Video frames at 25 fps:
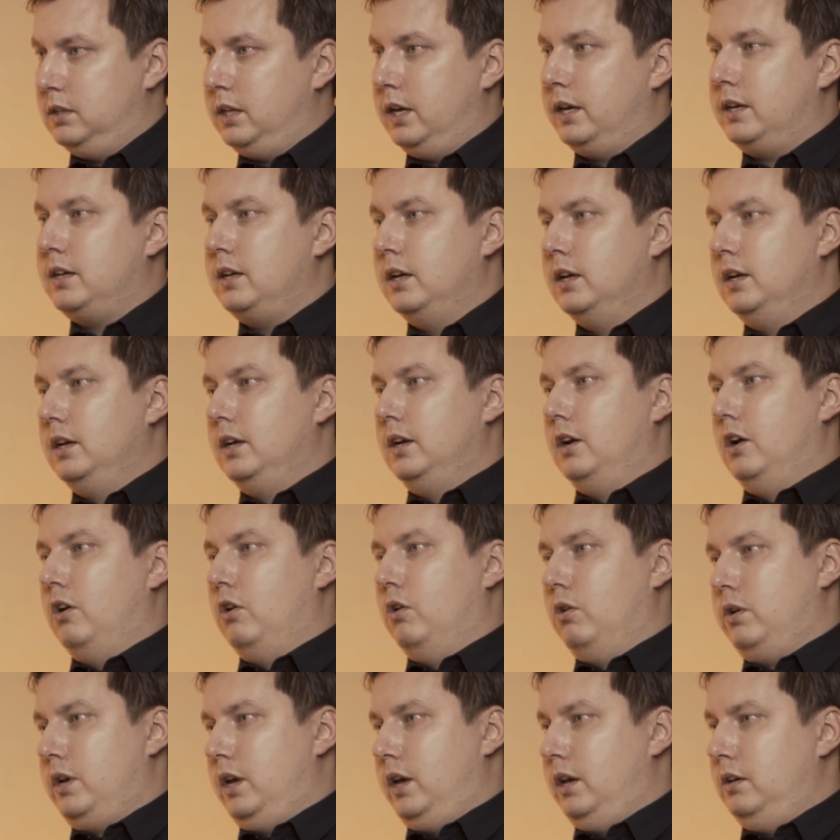Like,
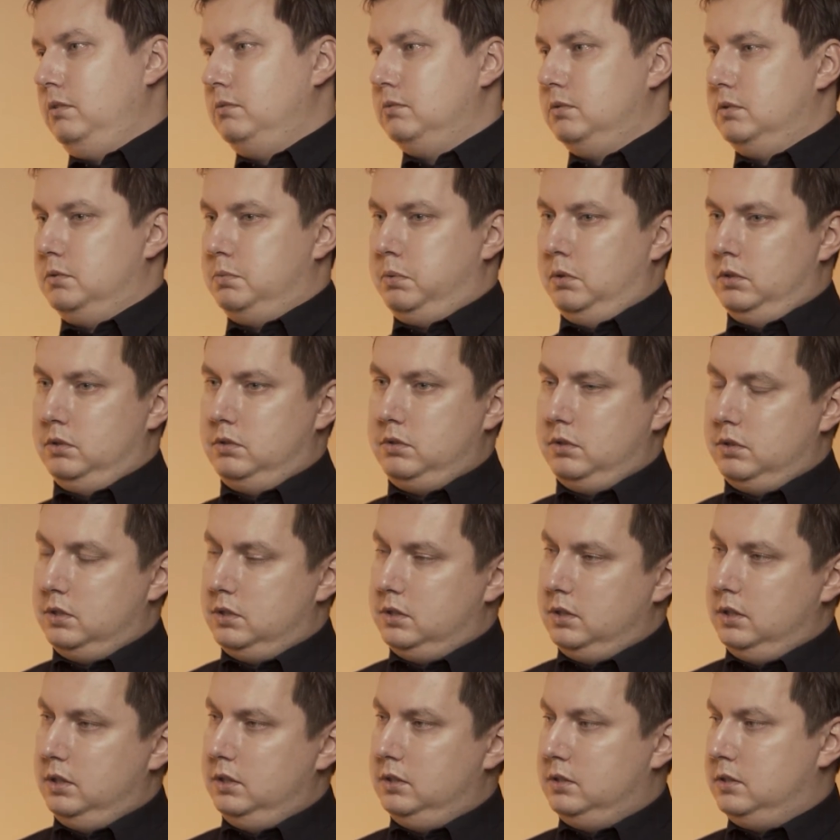okay, sponsor
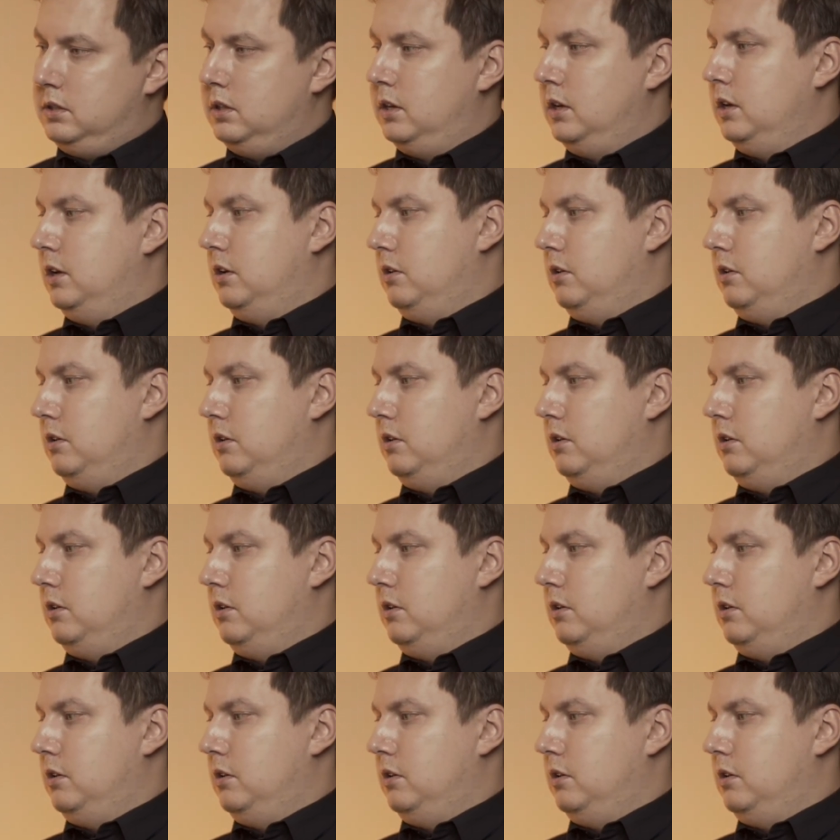sees